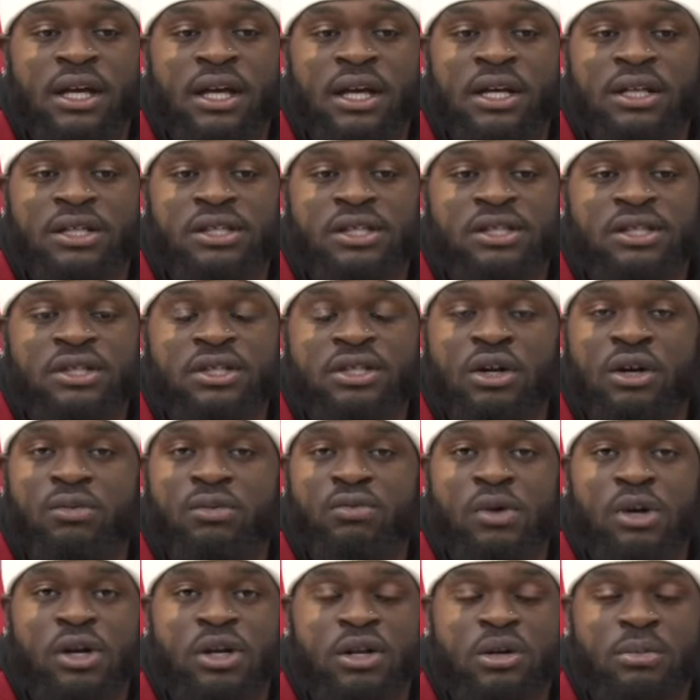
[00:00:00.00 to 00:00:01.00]
and just you know
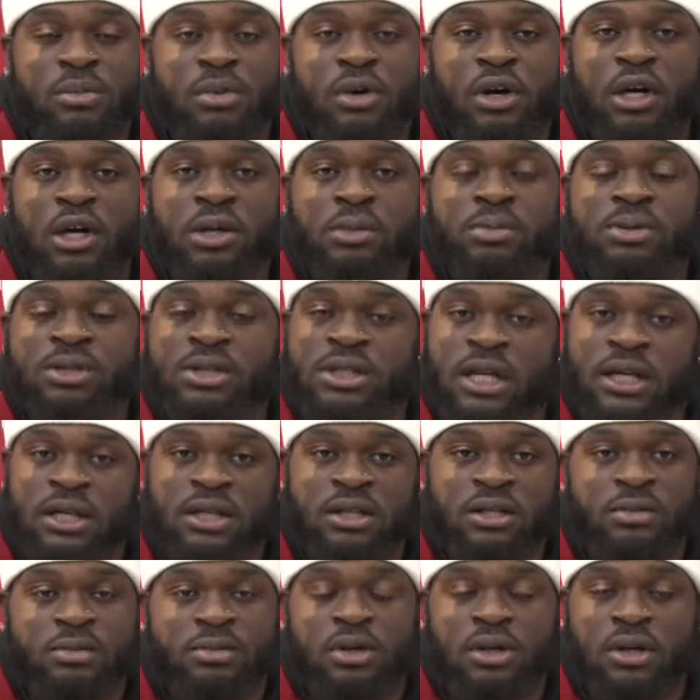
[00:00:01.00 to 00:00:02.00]
running the ball, protecting
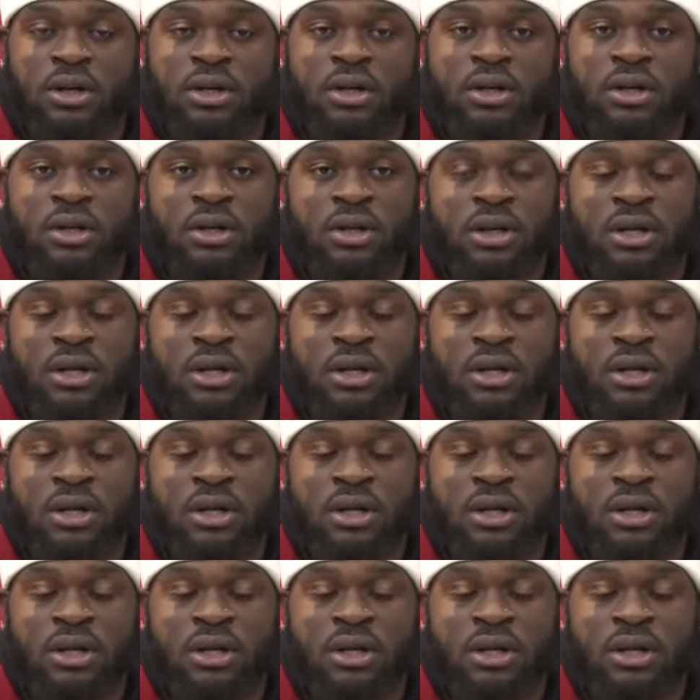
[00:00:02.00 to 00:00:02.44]
the ball,